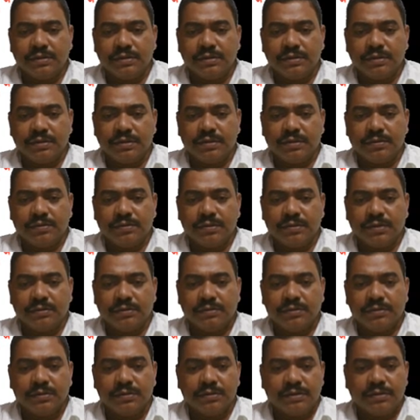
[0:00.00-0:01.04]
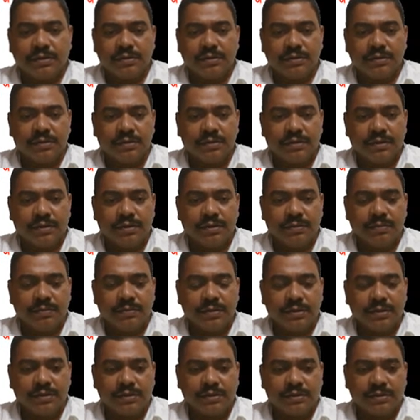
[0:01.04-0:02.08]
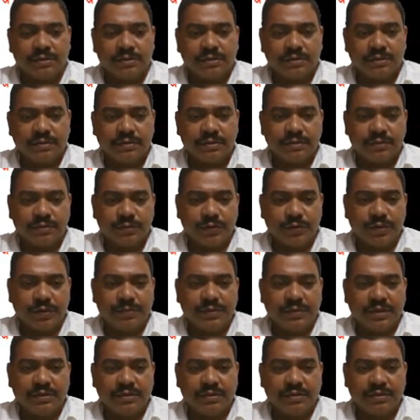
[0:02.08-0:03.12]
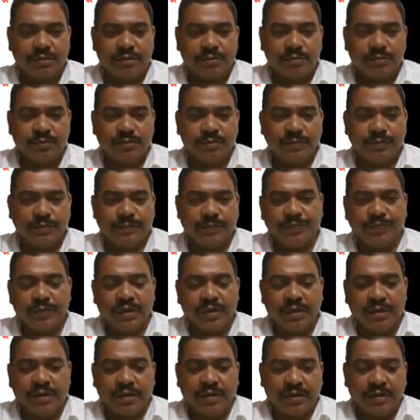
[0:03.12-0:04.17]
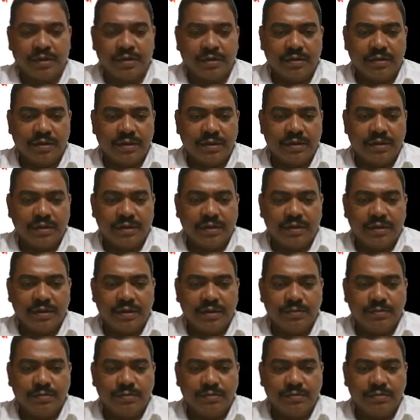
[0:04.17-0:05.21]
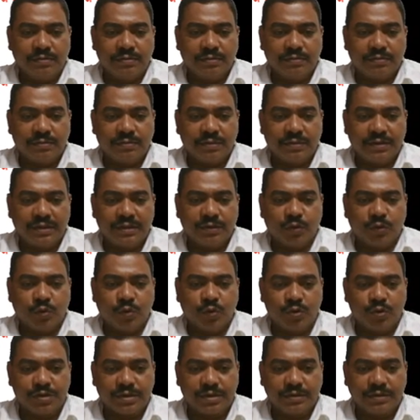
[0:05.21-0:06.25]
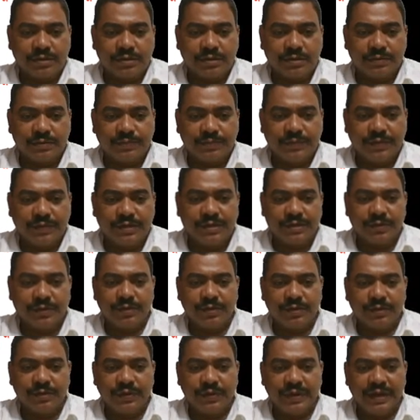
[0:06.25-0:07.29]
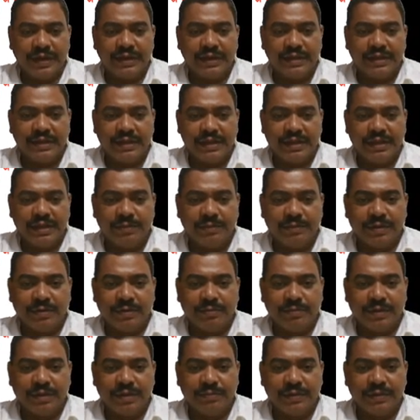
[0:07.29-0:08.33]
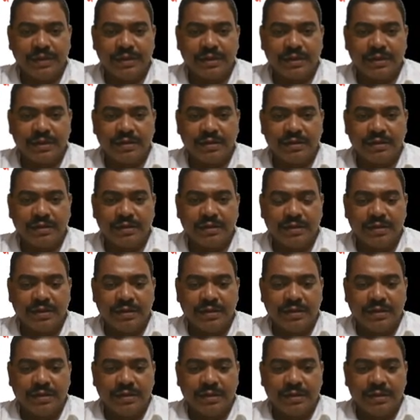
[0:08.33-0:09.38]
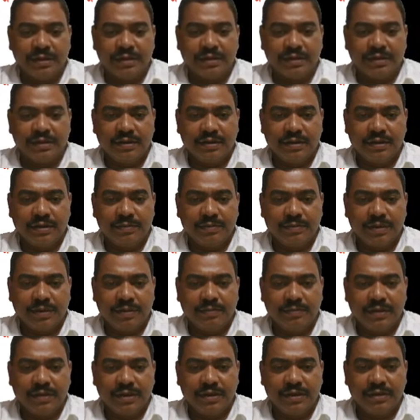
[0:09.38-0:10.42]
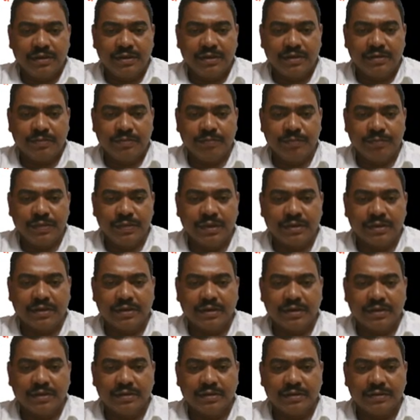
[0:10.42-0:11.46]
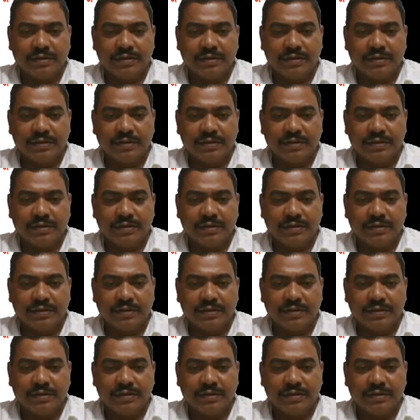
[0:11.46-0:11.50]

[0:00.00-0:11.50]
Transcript: and B2 is the inverse. So if that is not true, then Q, that is the quotient, is equal to A3 divided by B3. A3 divided by B3,